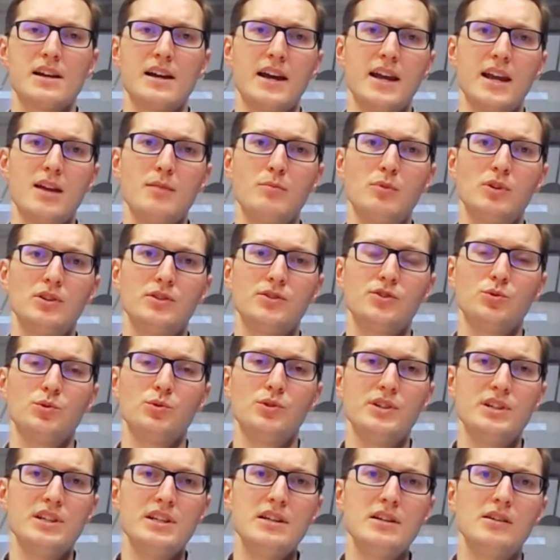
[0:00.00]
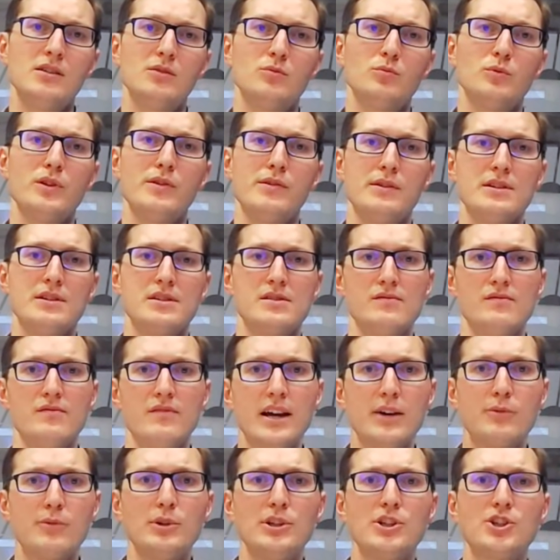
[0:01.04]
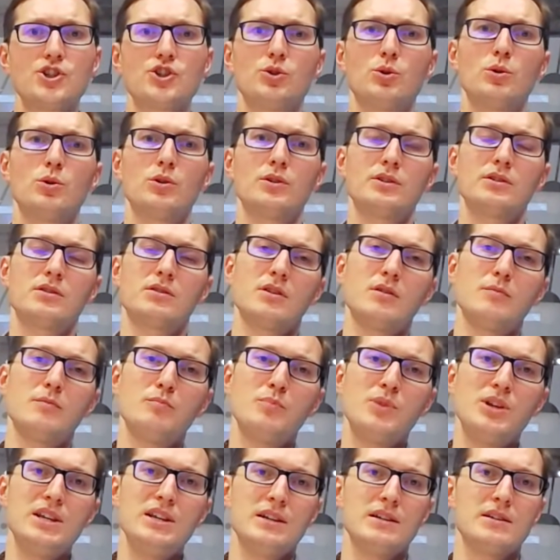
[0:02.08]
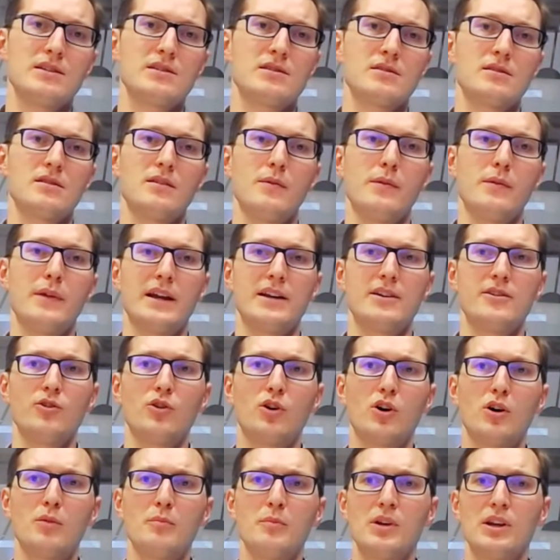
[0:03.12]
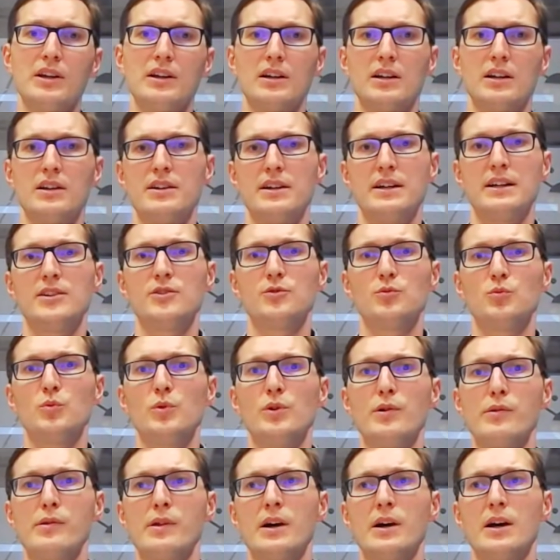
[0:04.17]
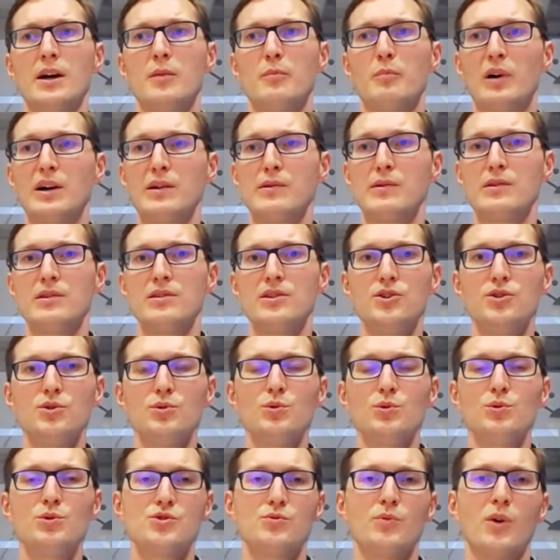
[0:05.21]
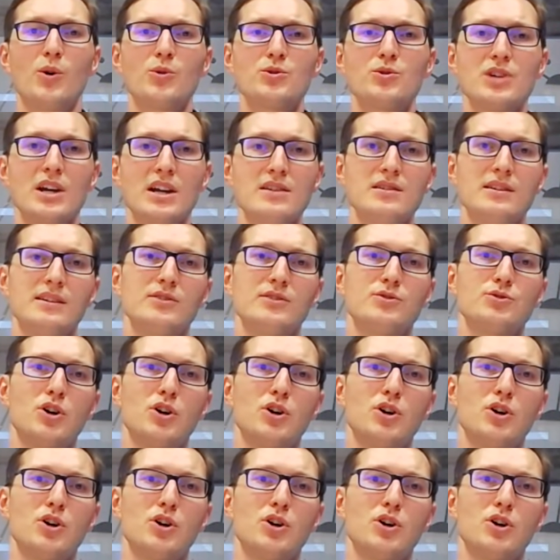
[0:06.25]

are able to deal with these very short peaks that normally are dealt with by the huge rotating